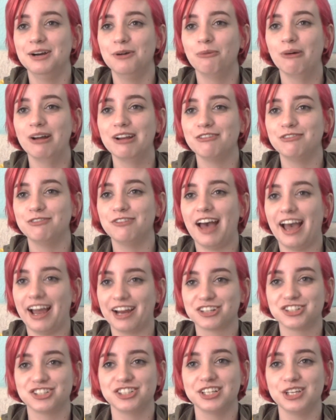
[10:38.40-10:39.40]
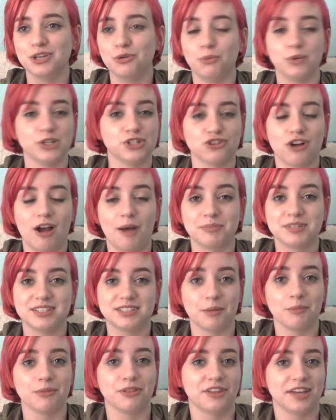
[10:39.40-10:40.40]
what if actually we dropped
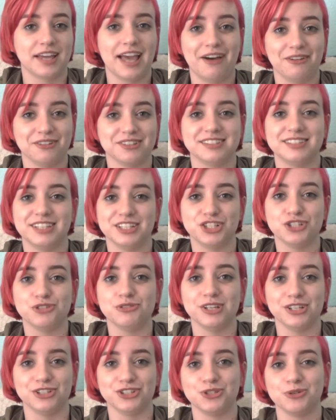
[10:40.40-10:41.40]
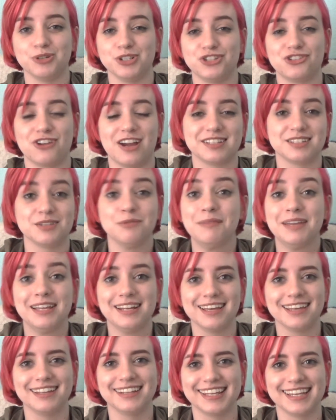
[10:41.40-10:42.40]
something else that you need to address
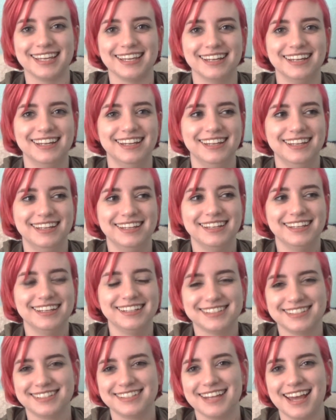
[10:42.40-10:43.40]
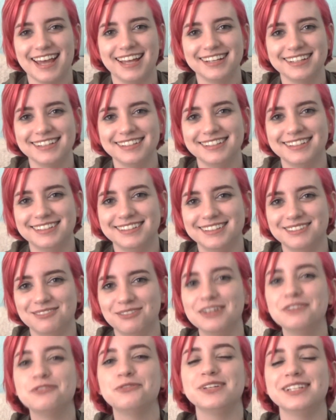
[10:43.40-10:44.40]
immediately? Instead,
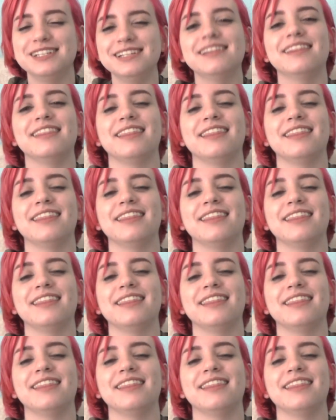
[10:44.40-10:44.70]
what if we did